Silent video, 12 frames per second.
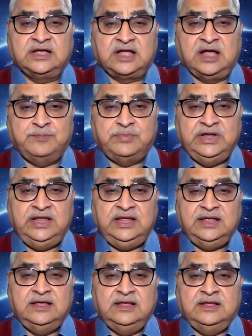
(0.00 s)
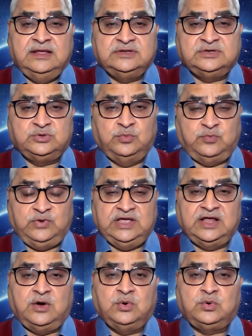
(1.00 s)
company to
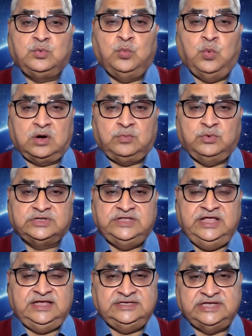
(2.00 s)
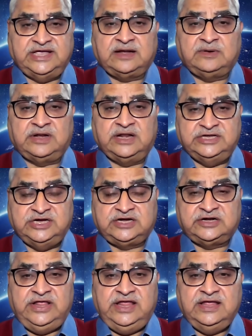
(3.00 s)
figure out what was the exact
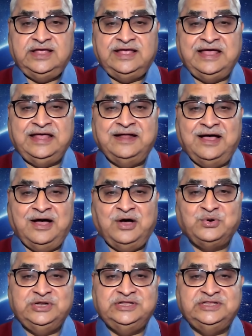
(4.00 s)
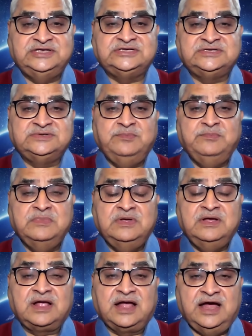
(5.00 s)
trajectory and how did this
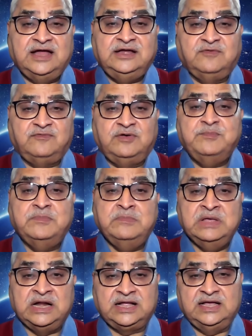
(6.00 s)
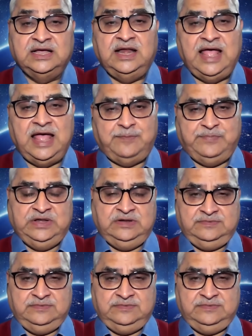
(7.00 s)
kind of a miracle happen.